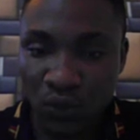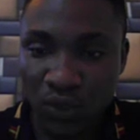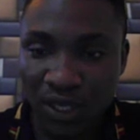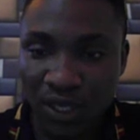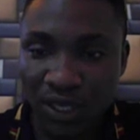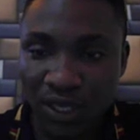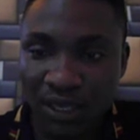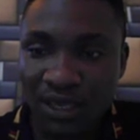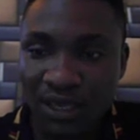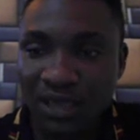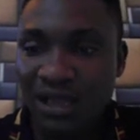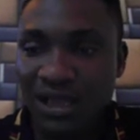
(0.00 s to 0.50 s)

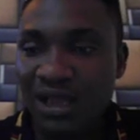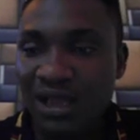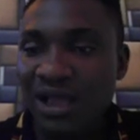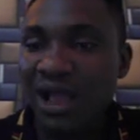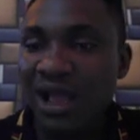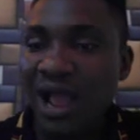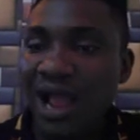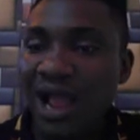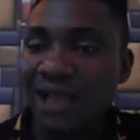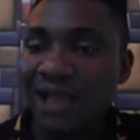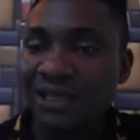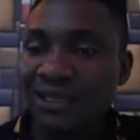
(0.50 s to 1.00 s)
Okay,
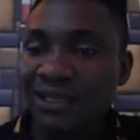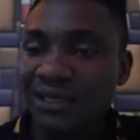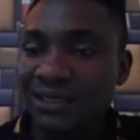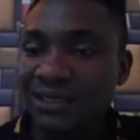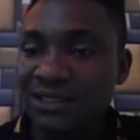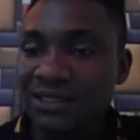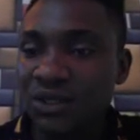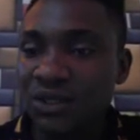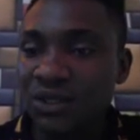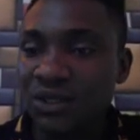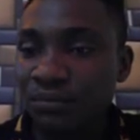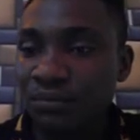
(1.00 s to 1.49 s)
and
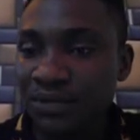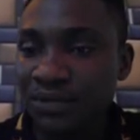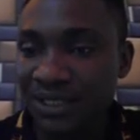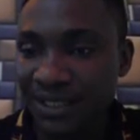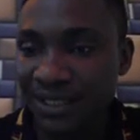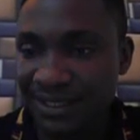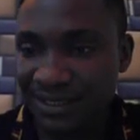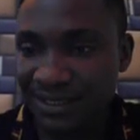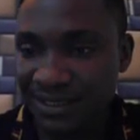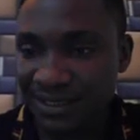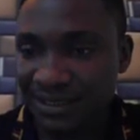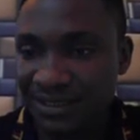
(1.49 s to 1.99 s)
hit
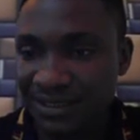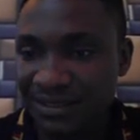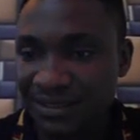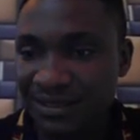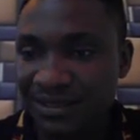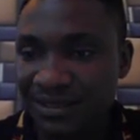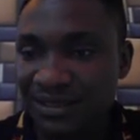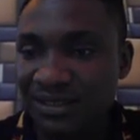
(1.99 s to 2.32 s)
update.